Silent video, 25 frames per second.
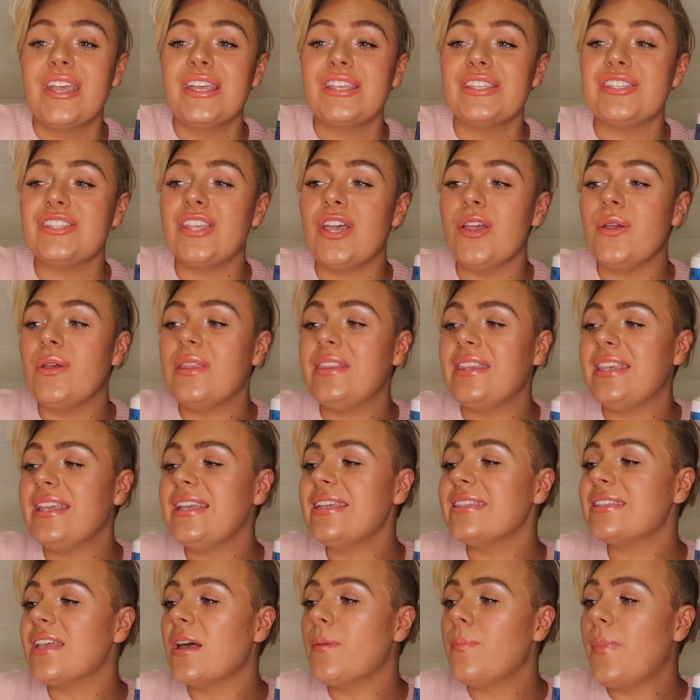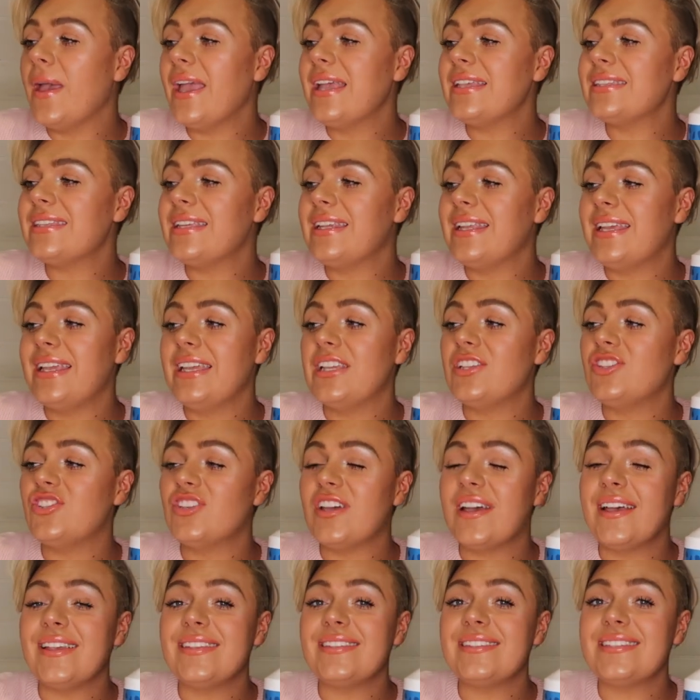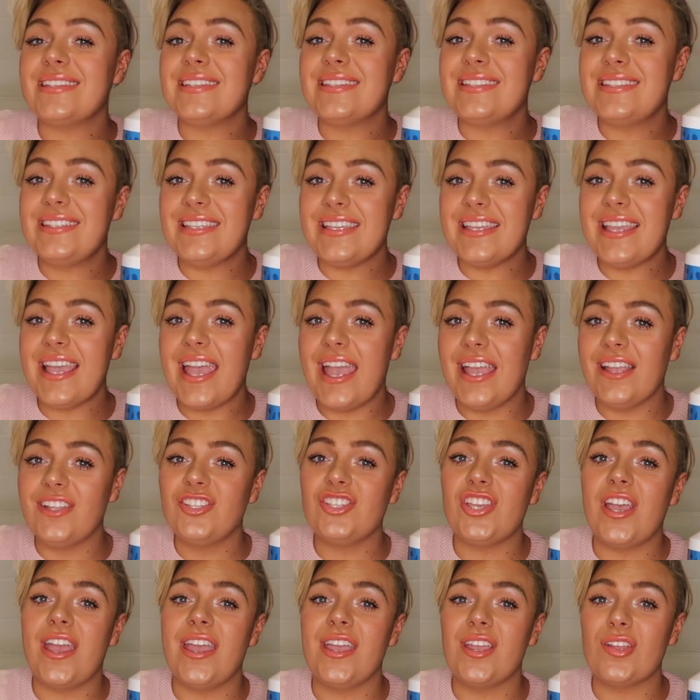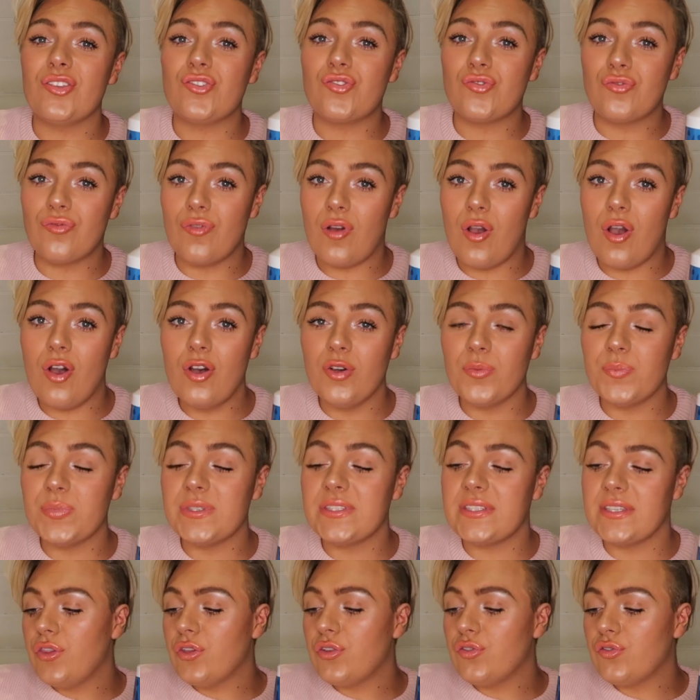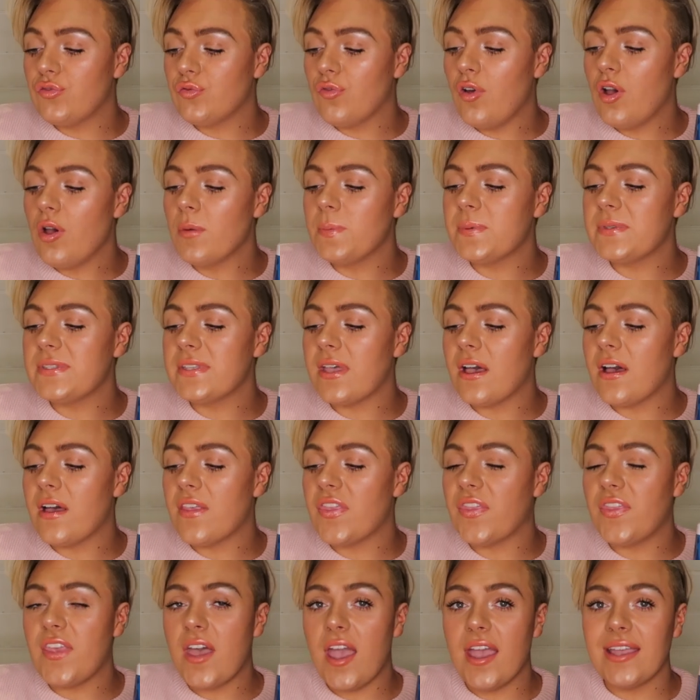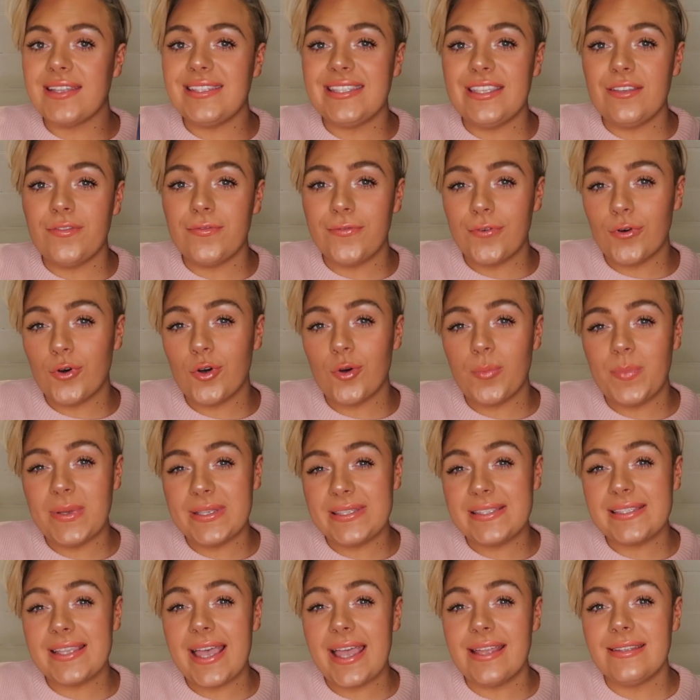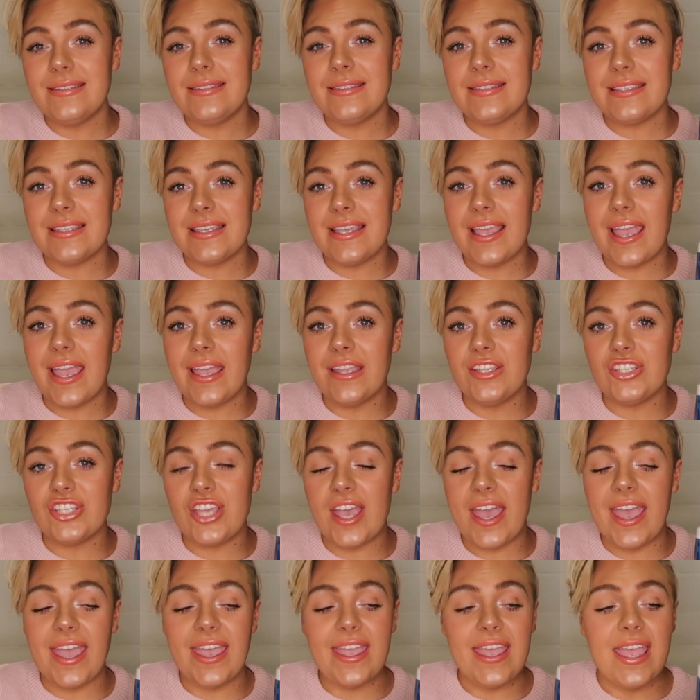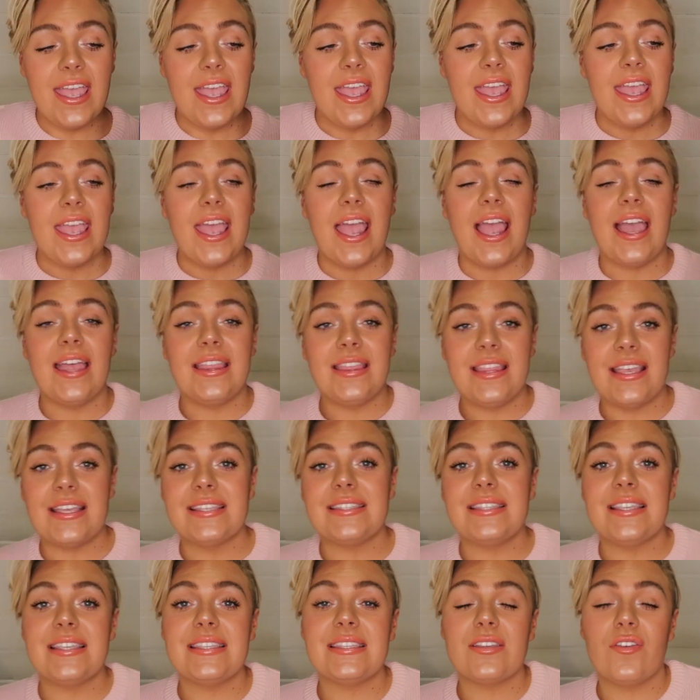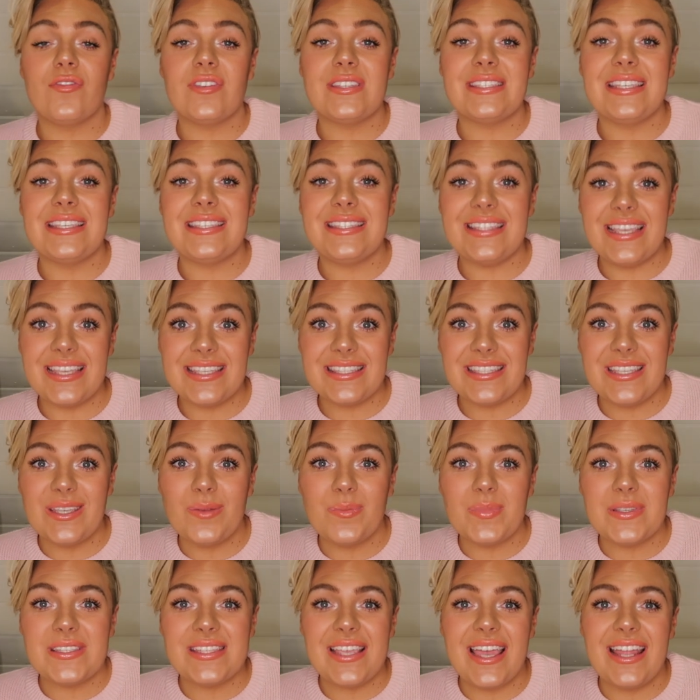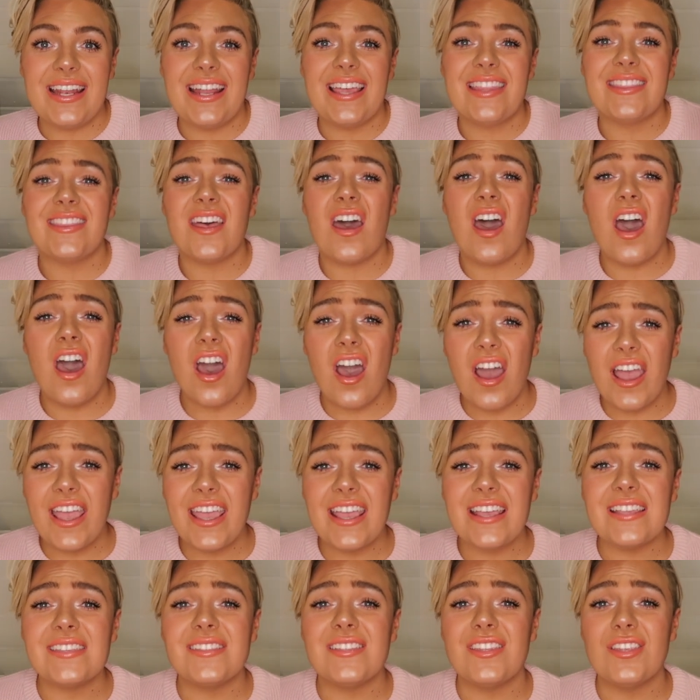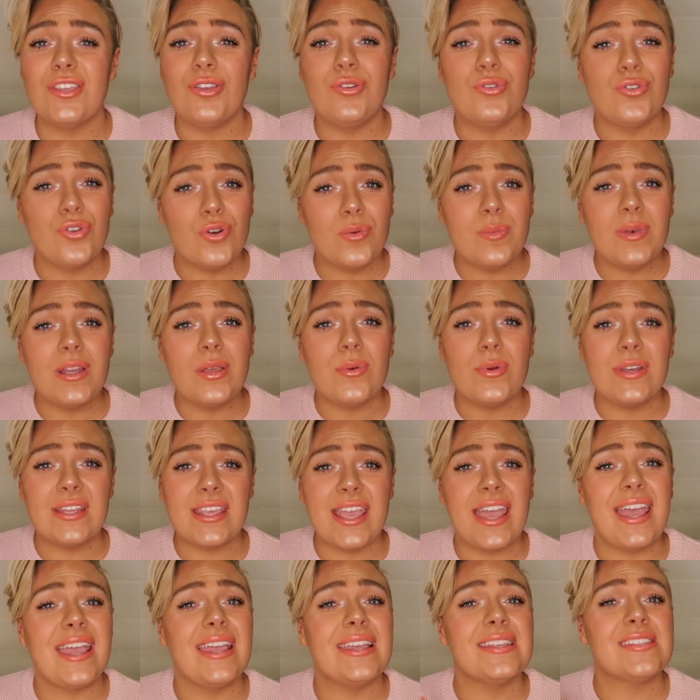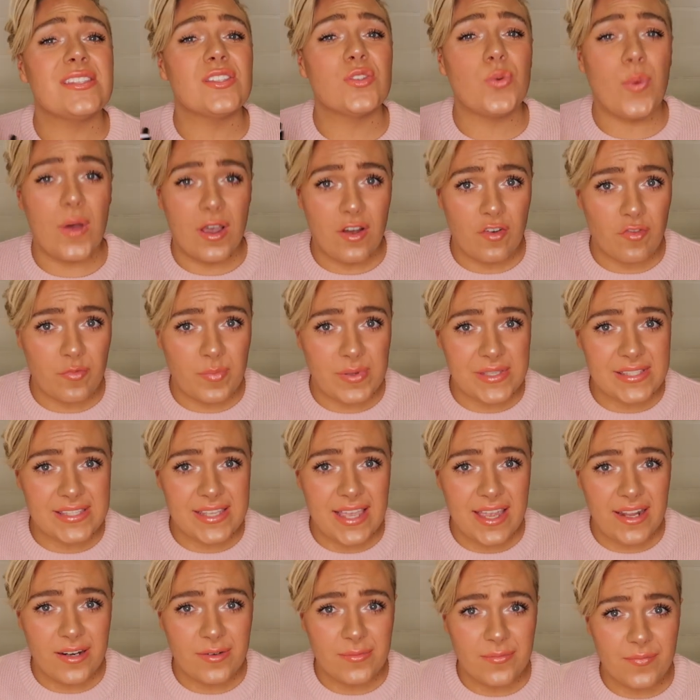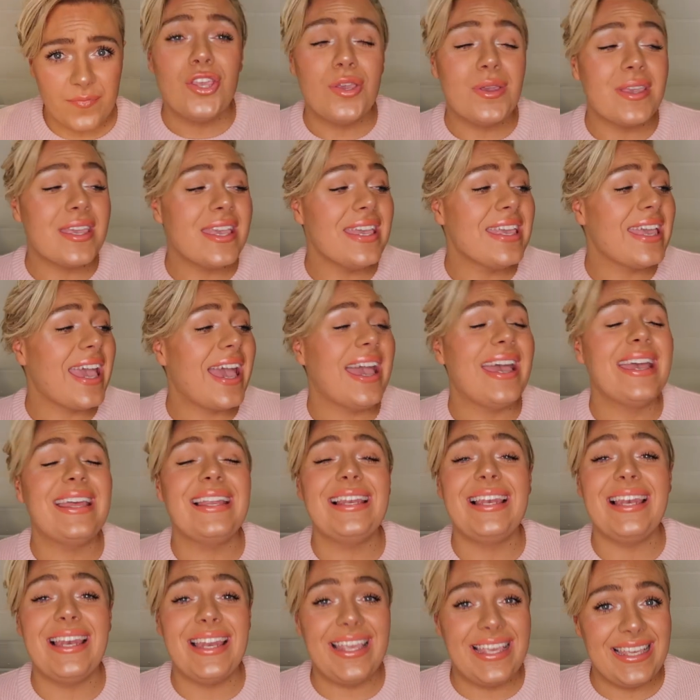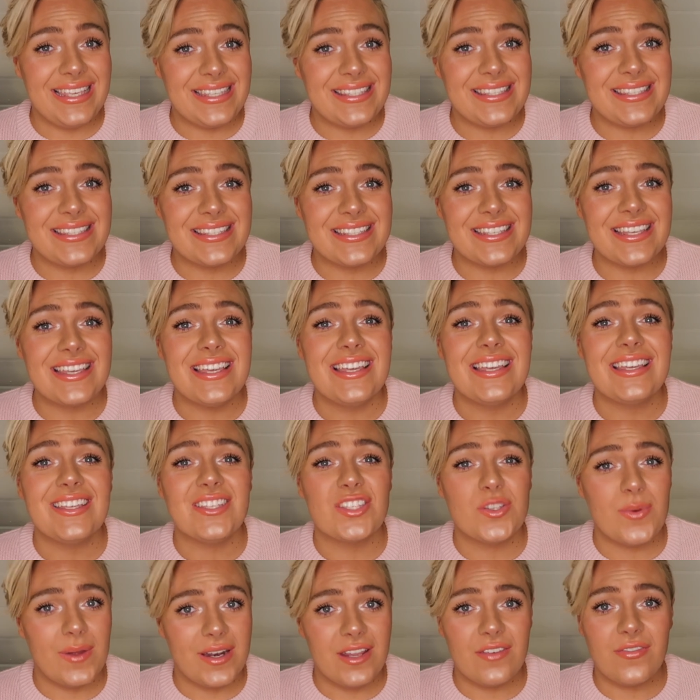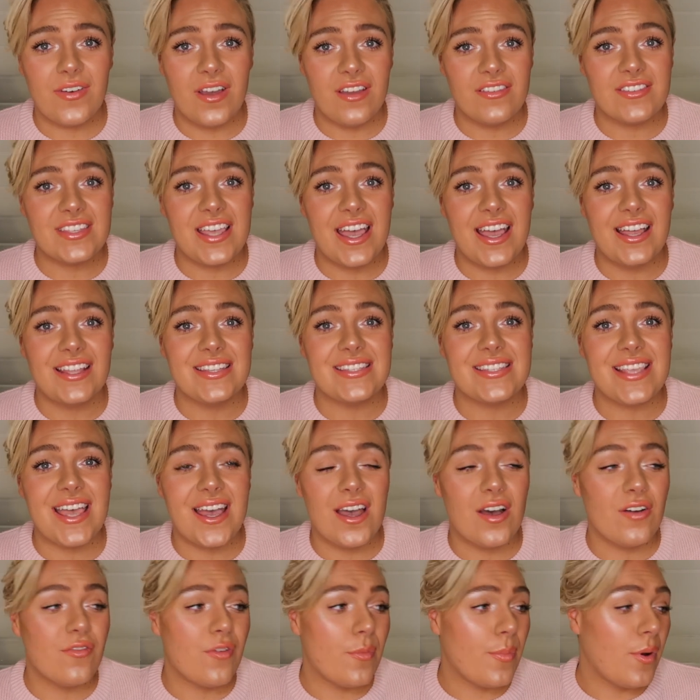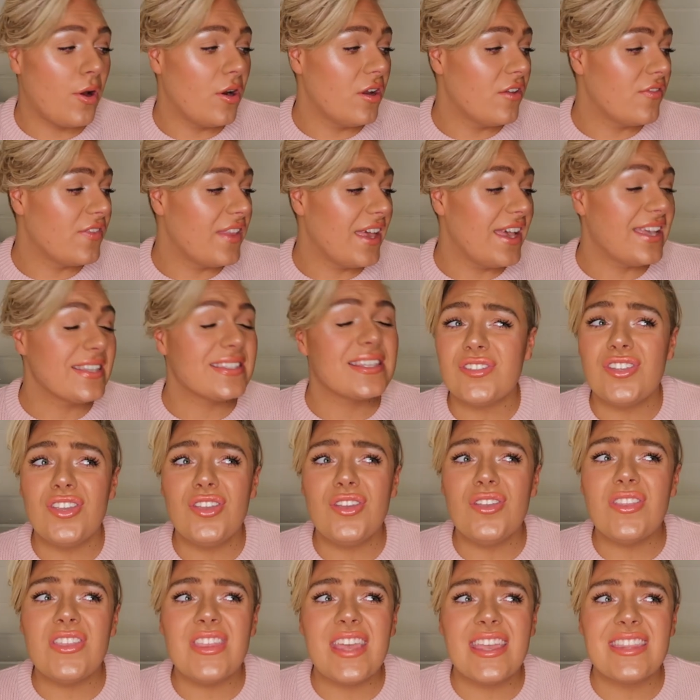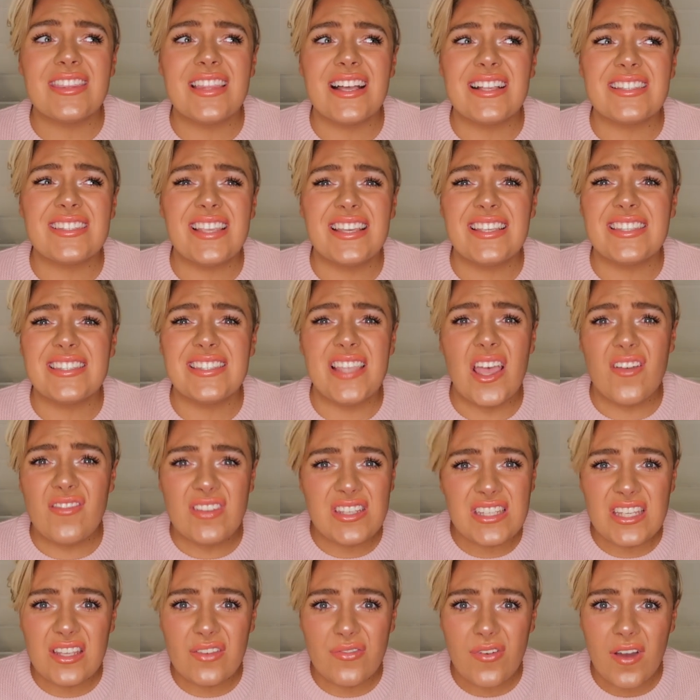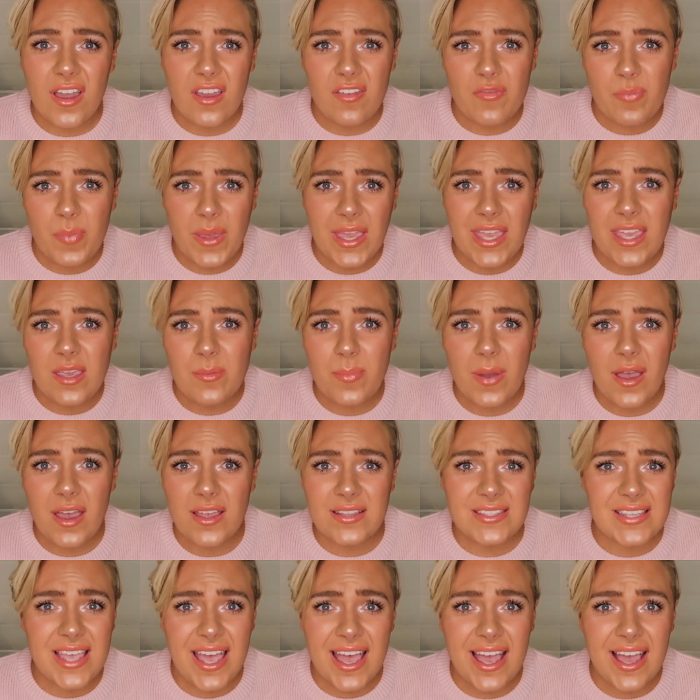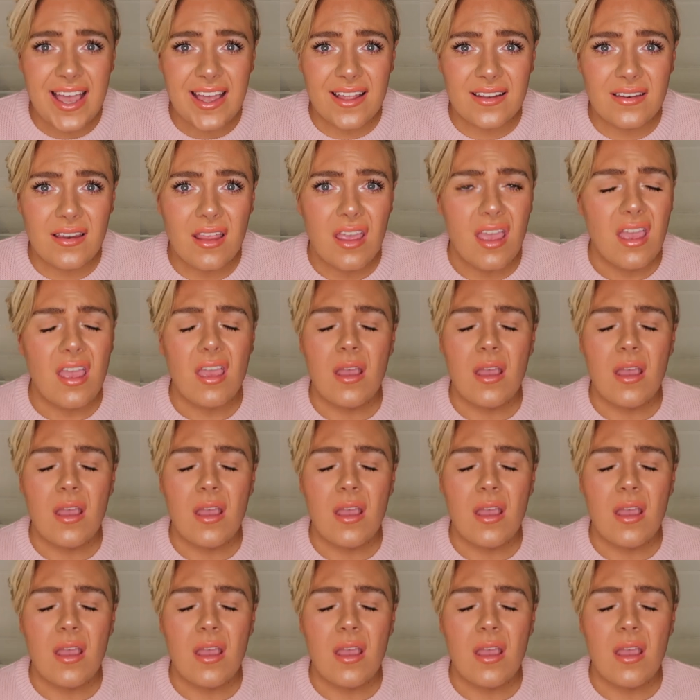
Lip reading: So these are basically just DHA drops. The drops are 34% DHA, and this is obviously 16%, and the highest that you normally would get is 12%. You can get at least 25 tans out of a bottle of this. So you think that's like 75p per tan?